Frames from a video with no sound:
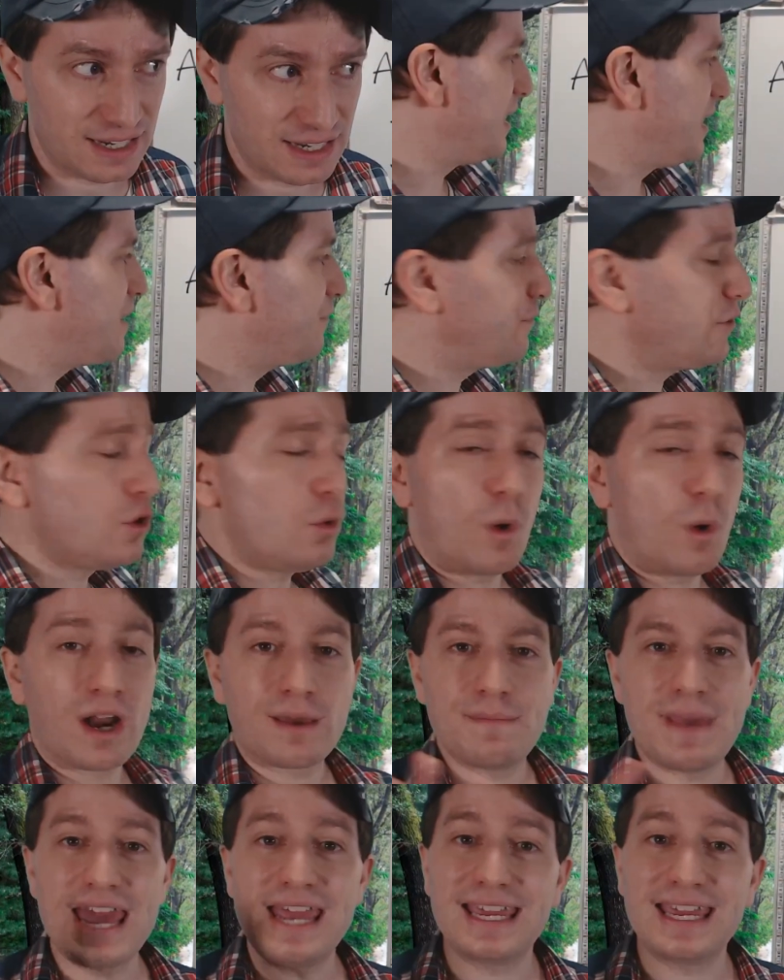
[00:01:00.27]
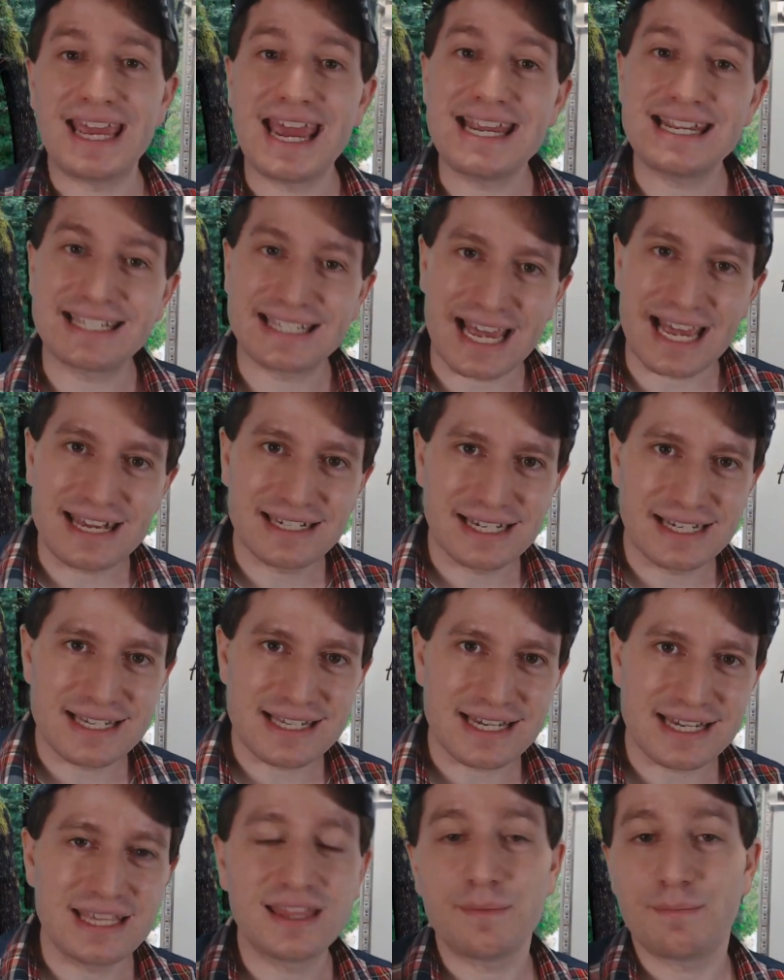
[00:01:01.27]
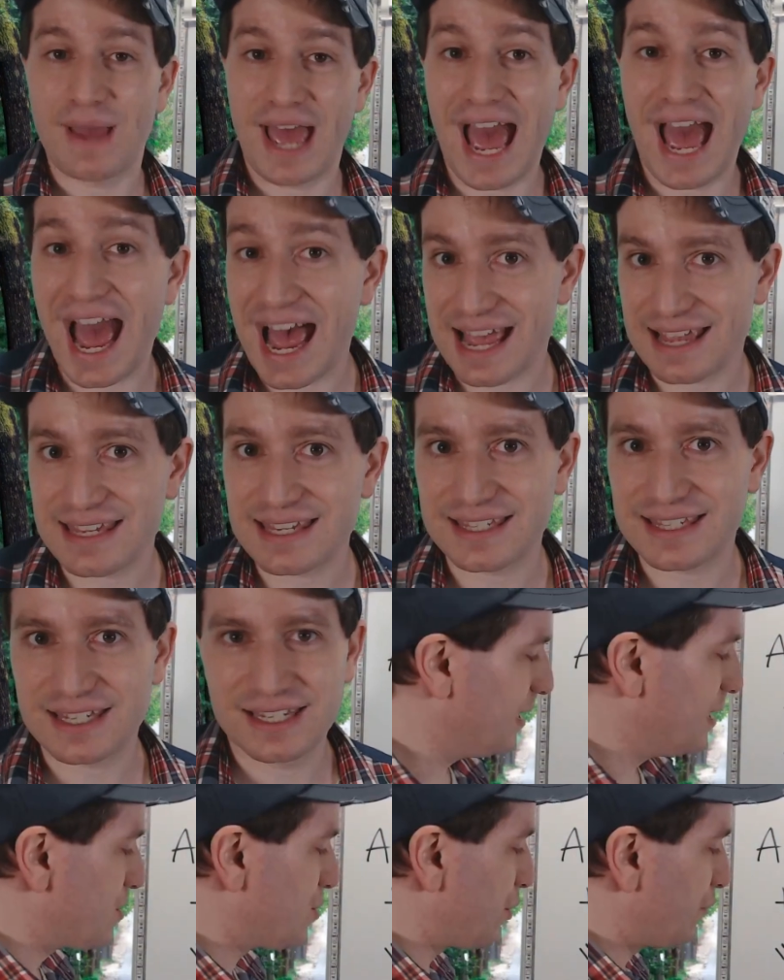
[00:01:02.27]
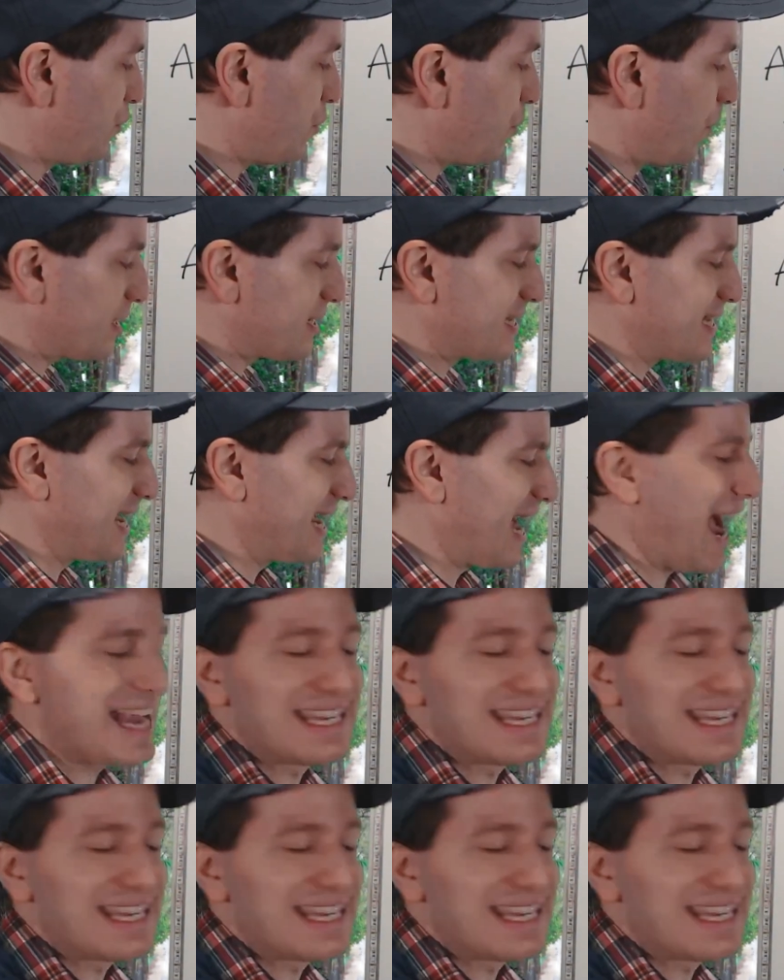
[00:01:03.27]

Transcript: If you want to make a sentence in the past, so if you want to say, I